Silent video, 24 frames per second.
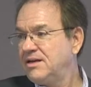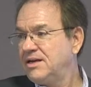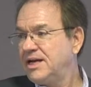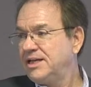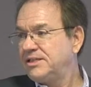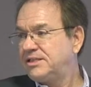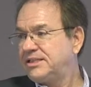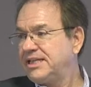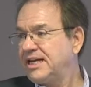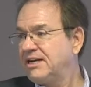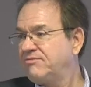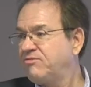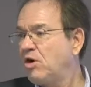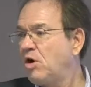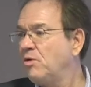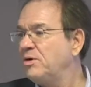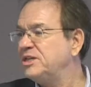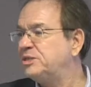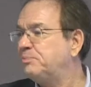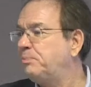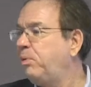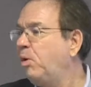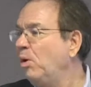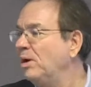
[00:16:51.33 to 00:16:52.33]
Instead of
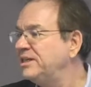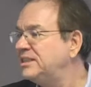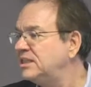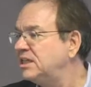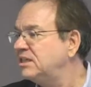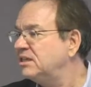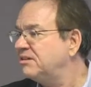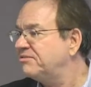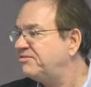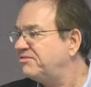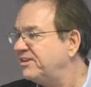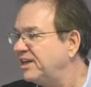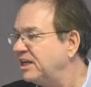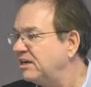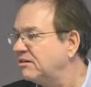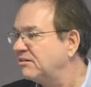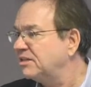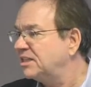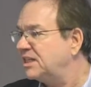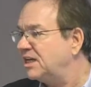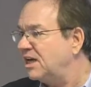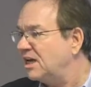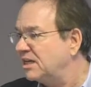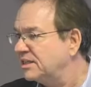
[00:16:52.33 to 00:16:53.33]
always pointing the finger
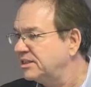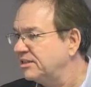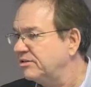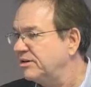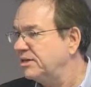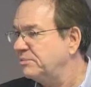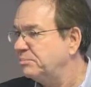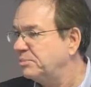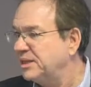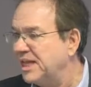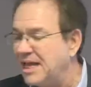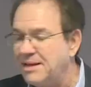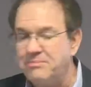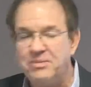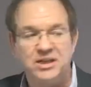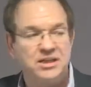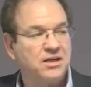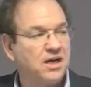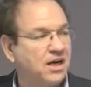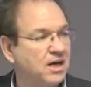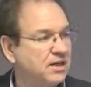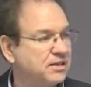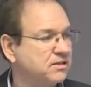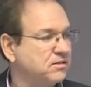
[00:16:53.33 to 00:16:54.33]
at the other and blaming
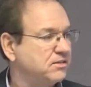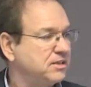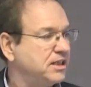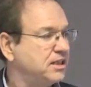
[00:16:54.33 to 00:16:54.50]
the other,